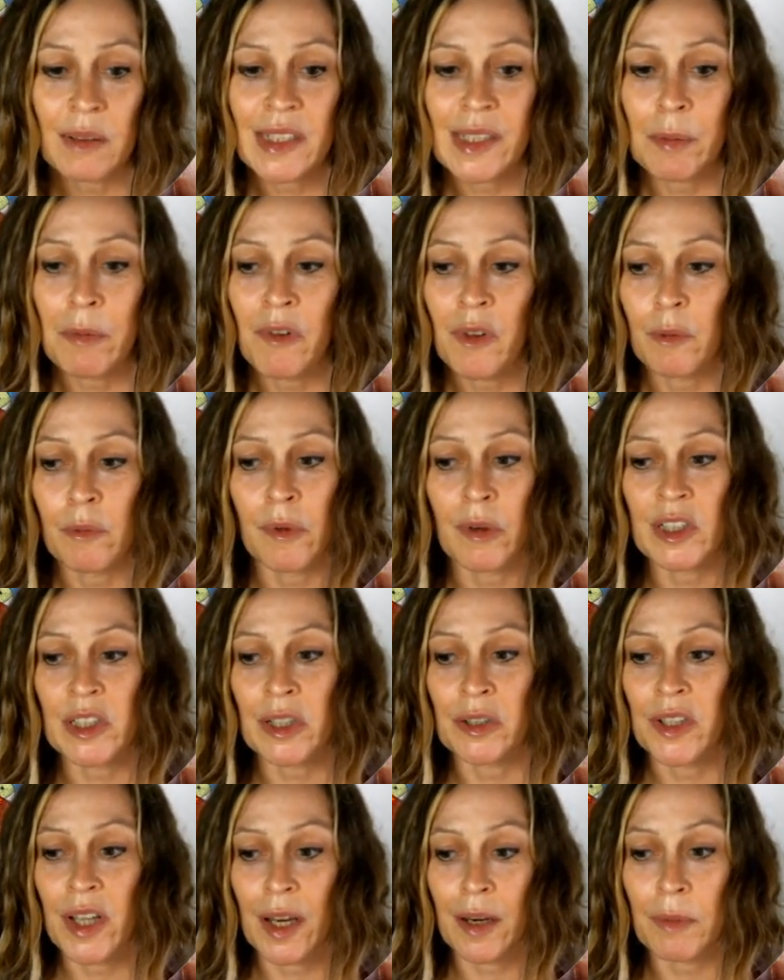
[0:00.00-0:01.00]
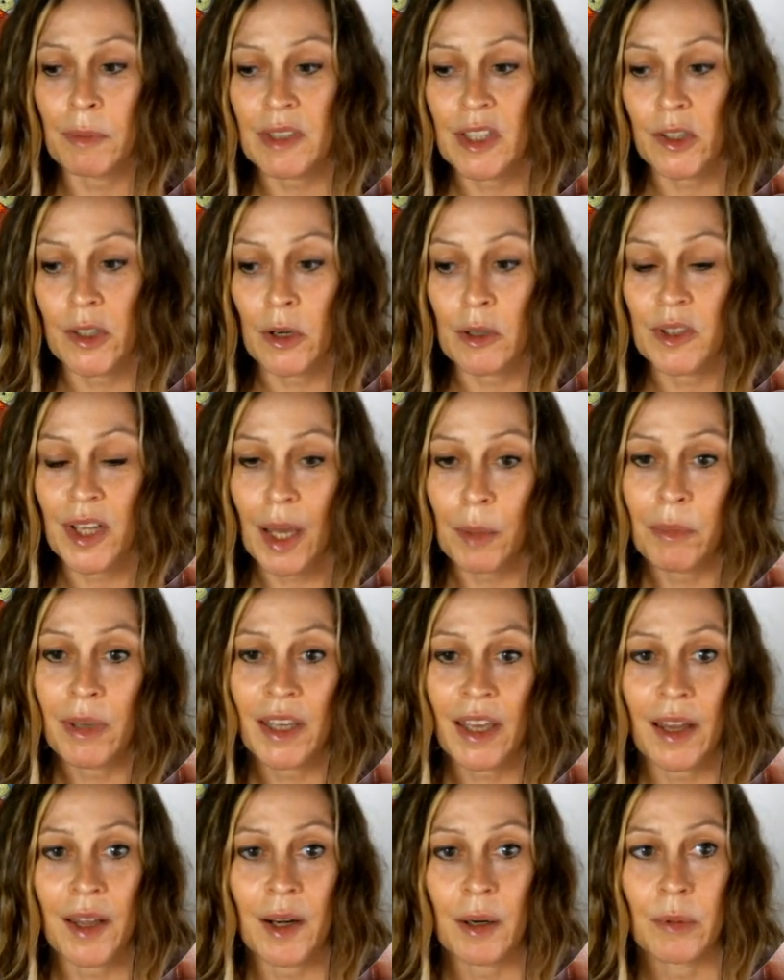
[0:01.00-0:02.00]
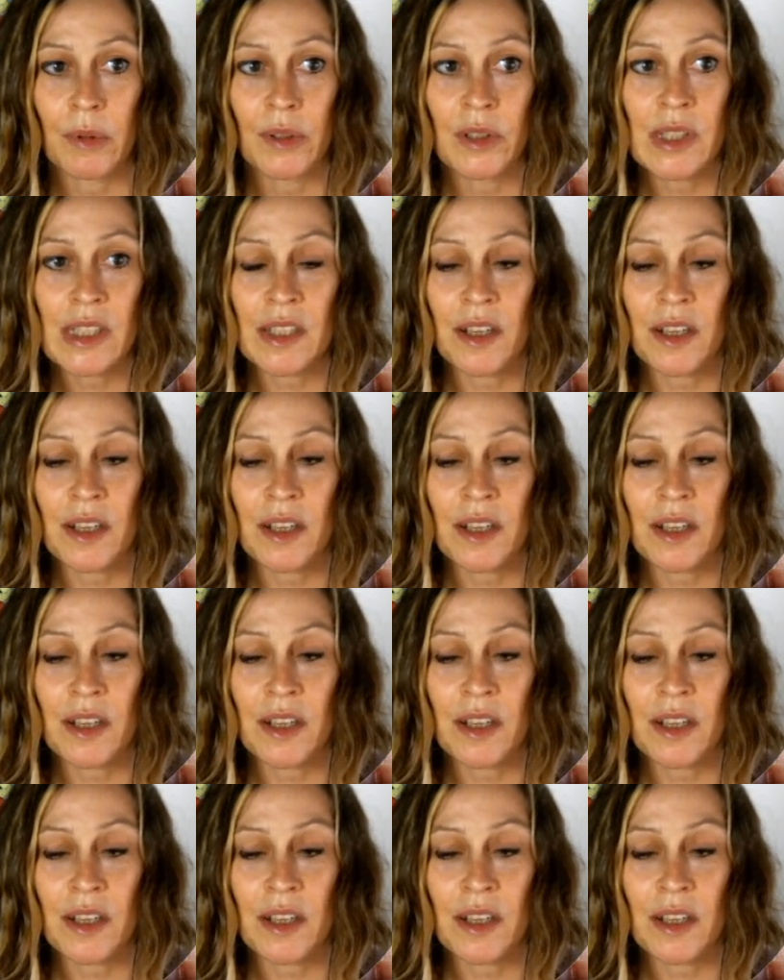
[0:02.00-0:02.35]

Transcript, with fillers: Some of them are totemic, totemic animals.